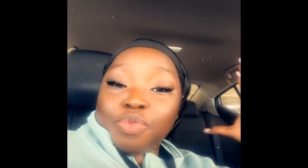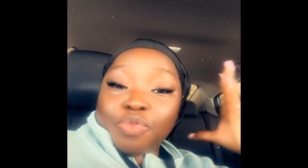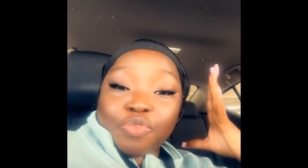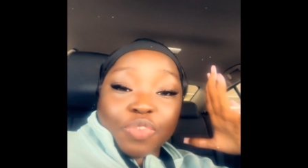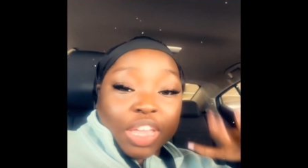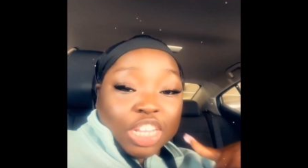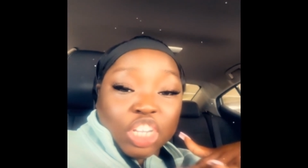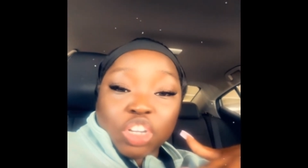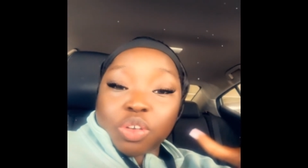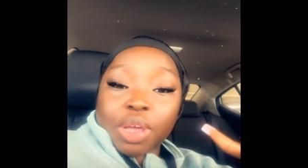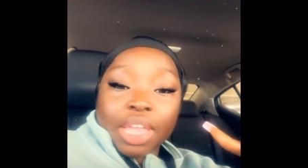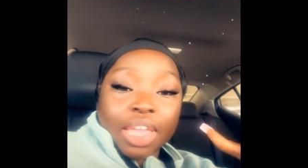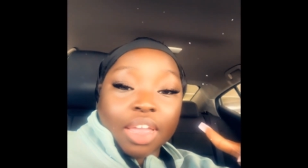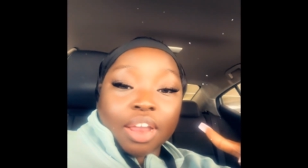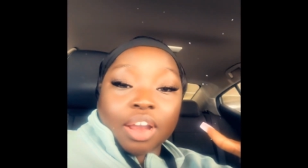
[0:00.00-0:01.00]
facial
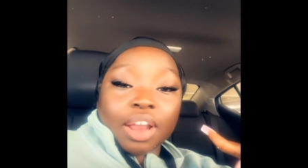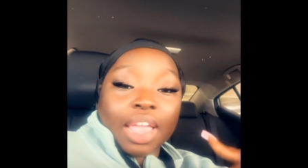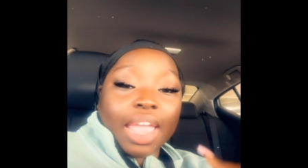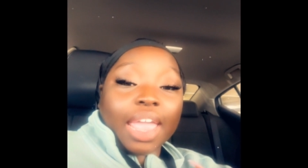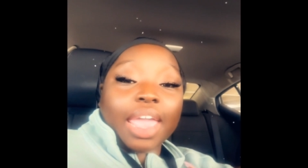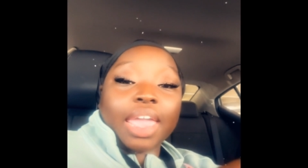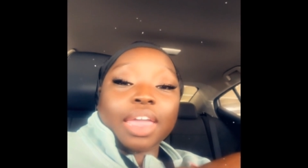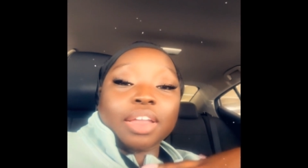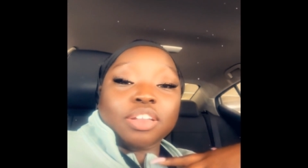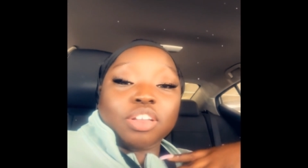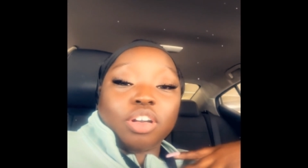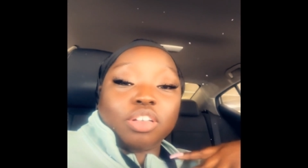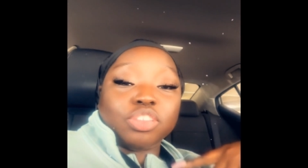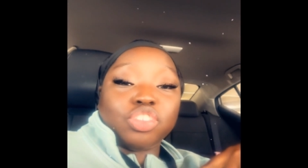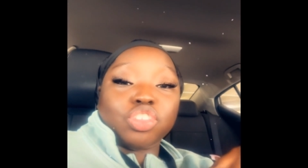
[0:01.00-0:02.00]
hair and
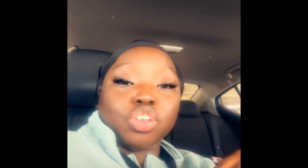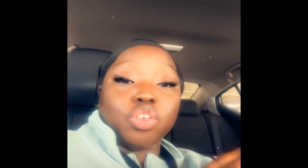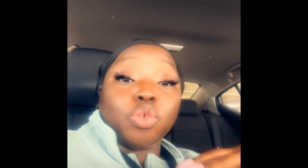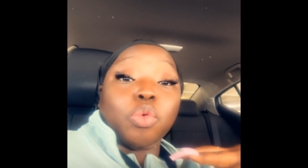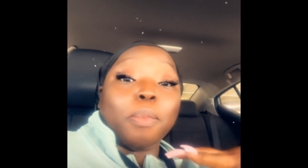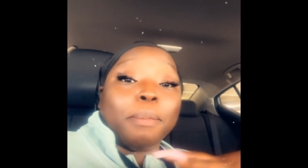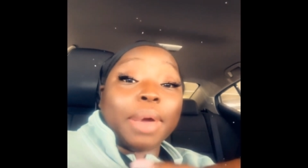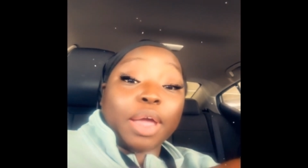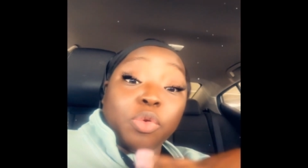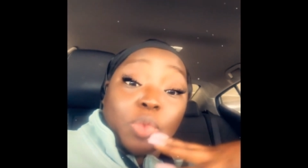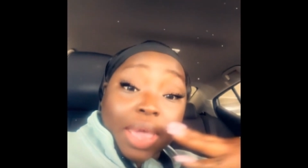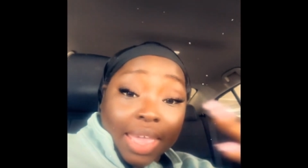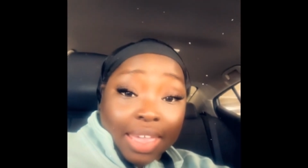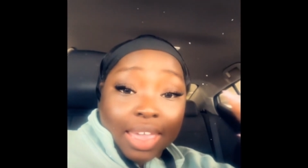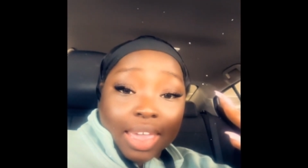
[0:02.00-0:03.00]
also my
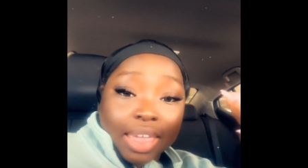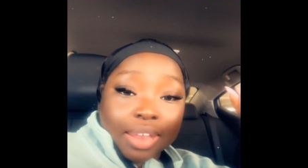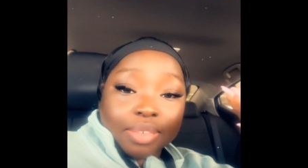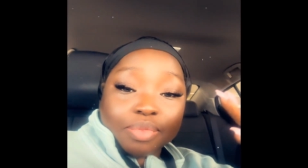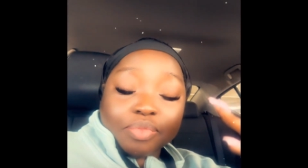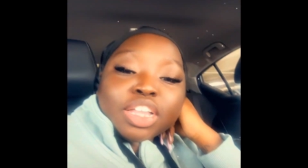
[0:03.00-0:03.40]
weight gain.